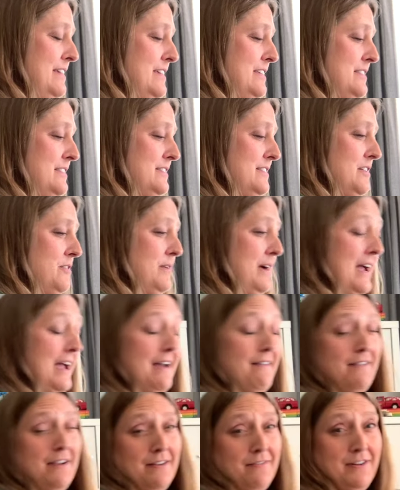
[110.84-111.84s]
So I
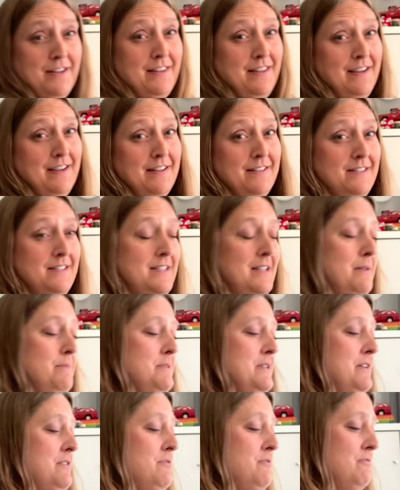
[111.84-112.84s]
have everything
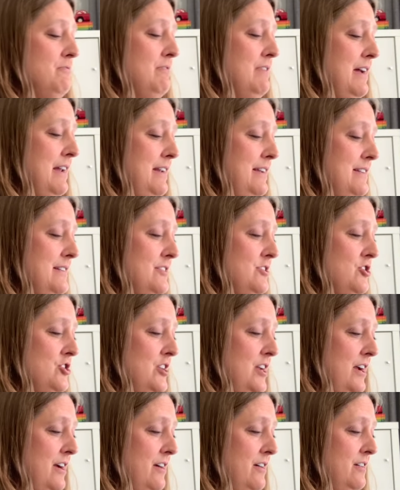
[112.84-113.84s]
unzipped and ready to
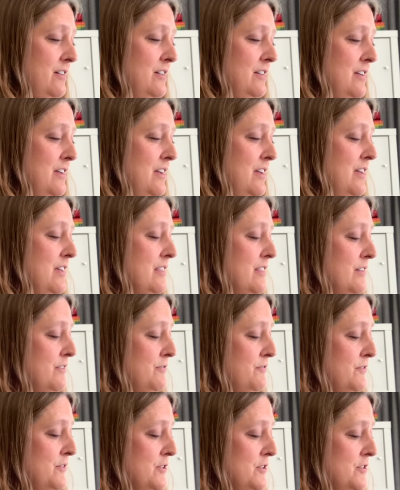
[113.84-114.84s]
share. The
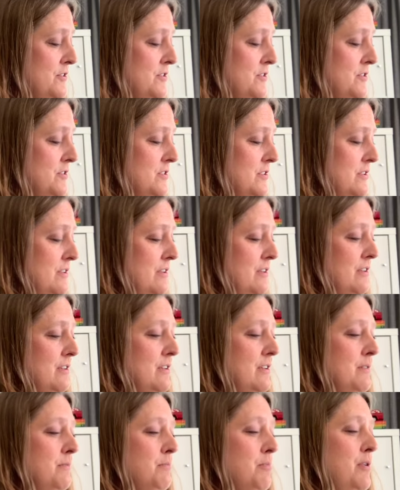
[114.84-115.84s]
first
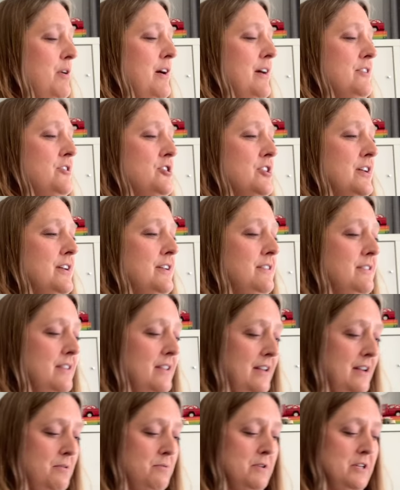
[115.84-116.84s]
project
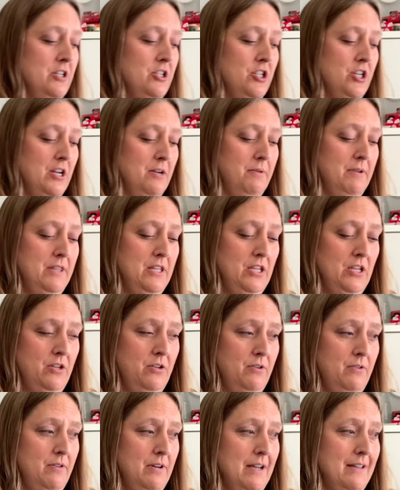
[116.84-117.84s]
that I want to share with
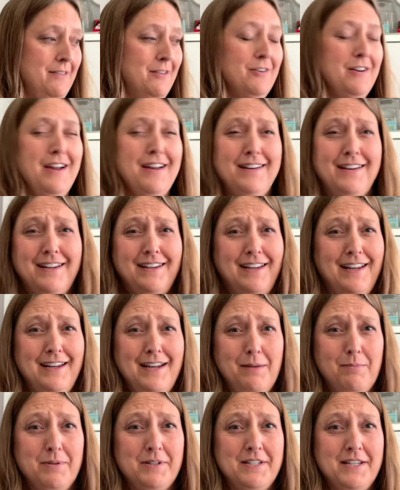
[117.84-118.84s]
you, they're not in
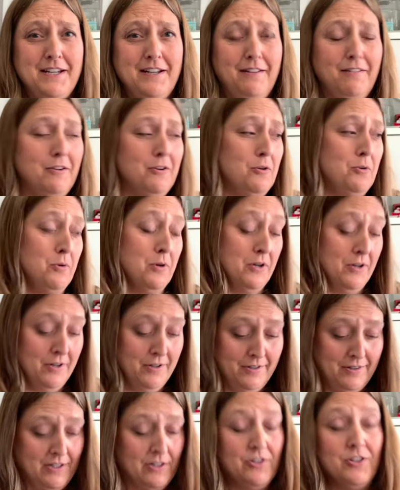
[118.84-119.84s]
any particular order, they're